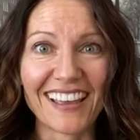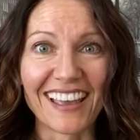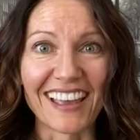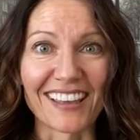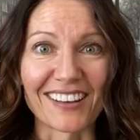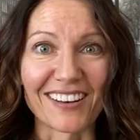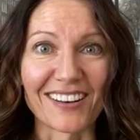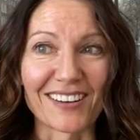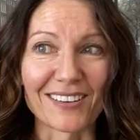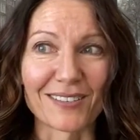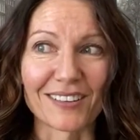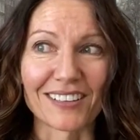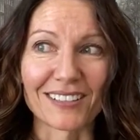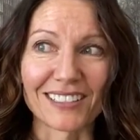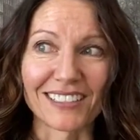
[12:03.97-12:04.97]
and
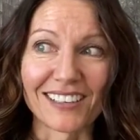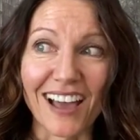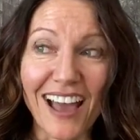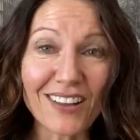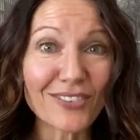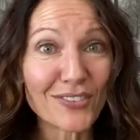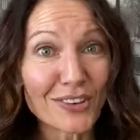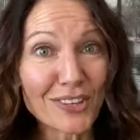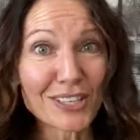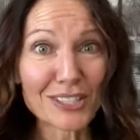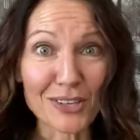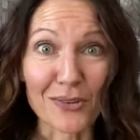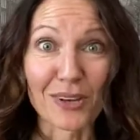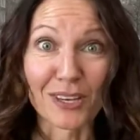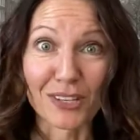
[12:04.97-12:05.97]
not feeling
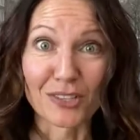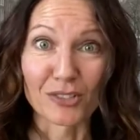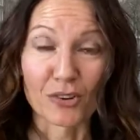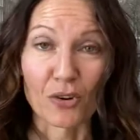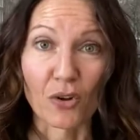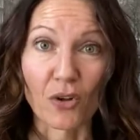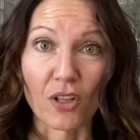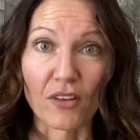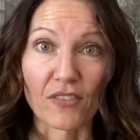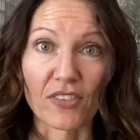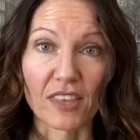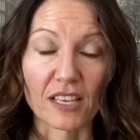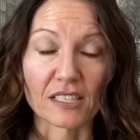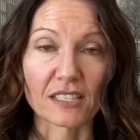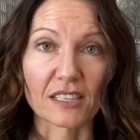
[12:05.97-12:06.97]
so in control of this,